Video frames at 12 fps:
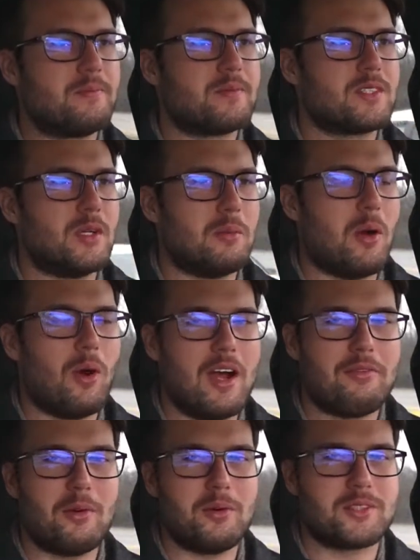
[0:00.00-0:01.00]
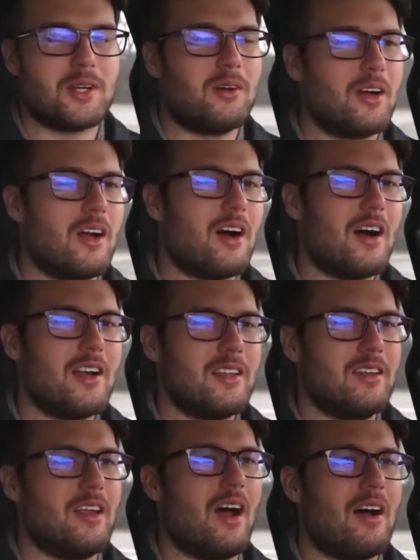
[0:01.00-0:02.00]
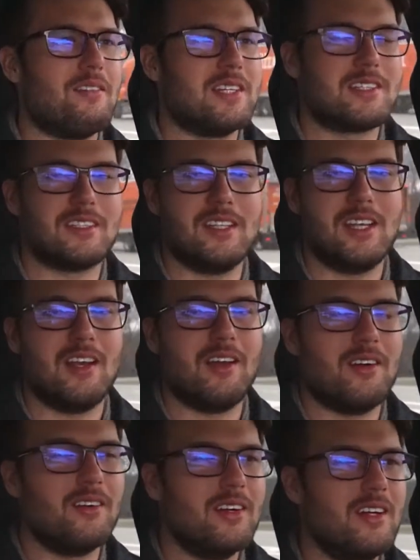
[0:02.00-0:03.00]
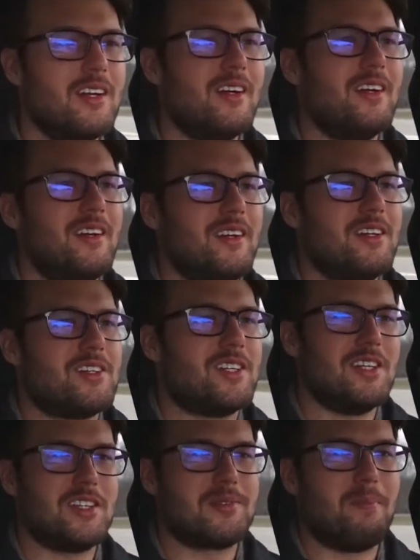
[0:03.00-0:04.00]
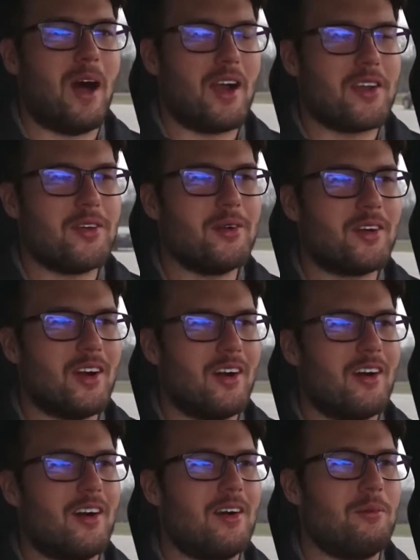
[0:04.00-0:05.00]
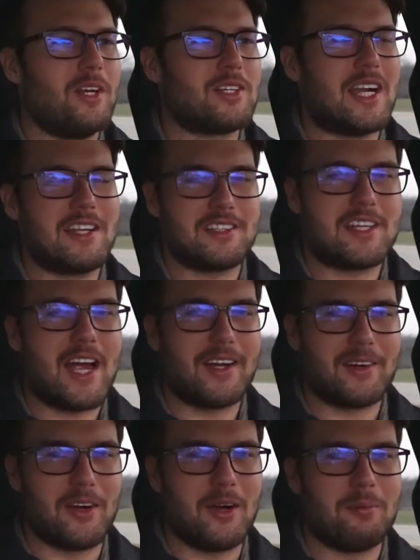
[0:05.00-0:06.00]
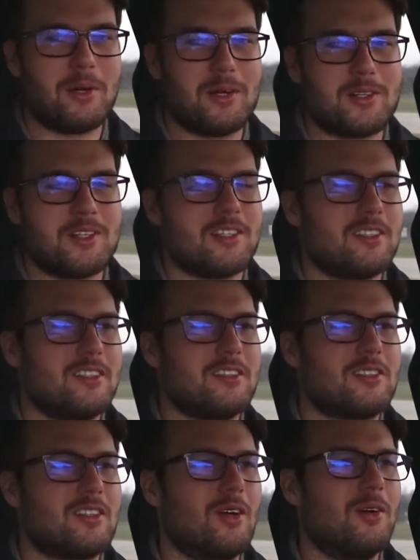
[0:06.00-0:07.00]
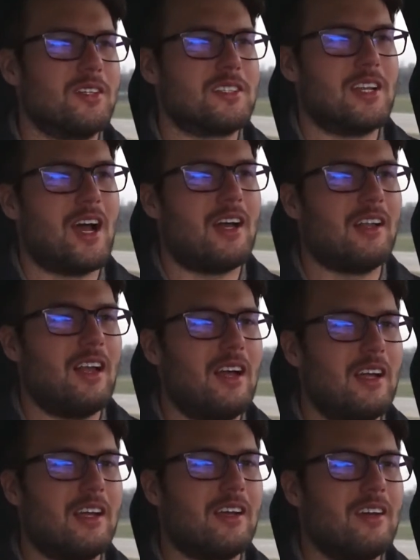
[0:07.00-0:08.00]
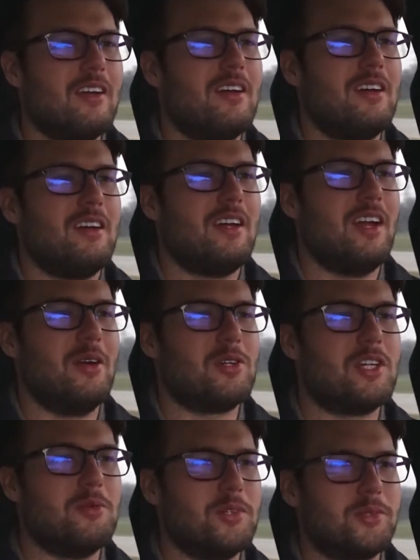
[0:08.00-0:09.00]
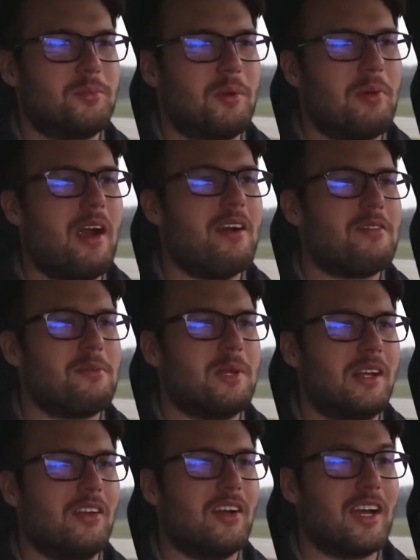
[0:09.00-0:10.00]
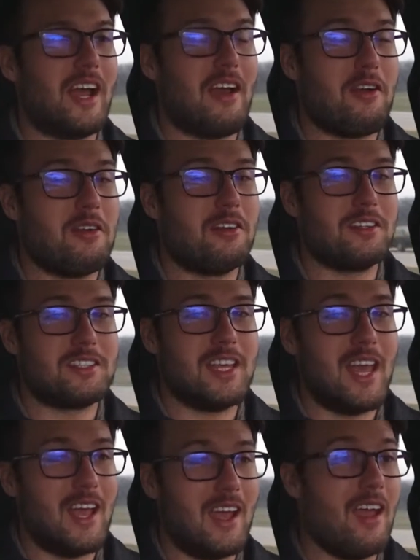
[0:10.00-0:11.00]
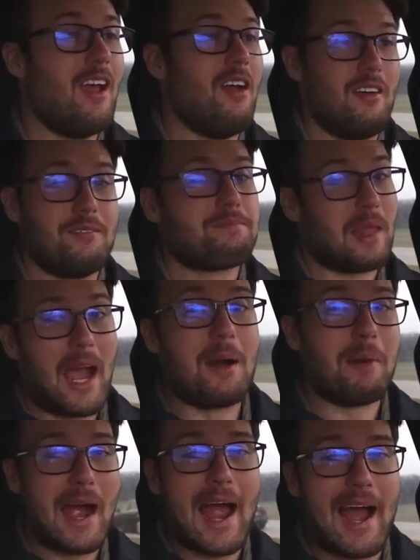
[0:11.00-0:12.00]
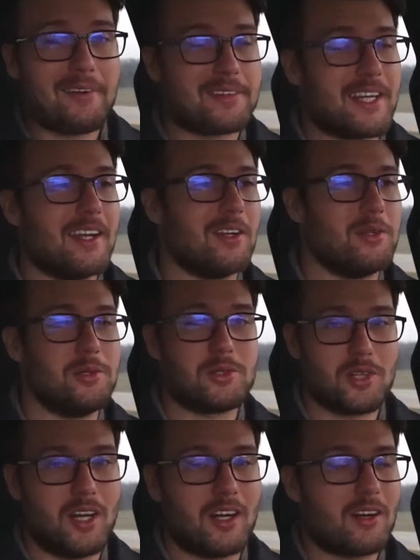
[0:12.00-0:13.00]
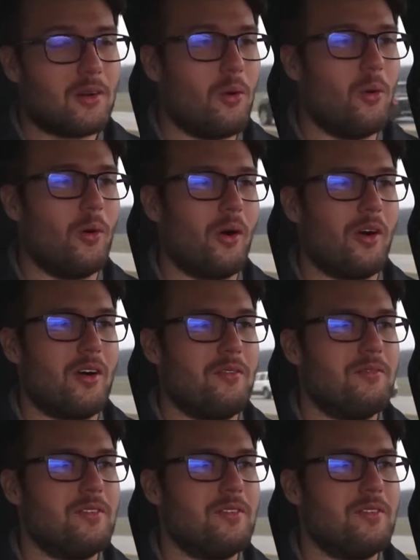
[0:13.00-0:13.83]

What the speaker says: told my wife what was going on, and obviously, she just bought a new car and we try to stagger our purchases, so it's not like, she was prepared for me to look at her and say, I might have to get a new truck, or,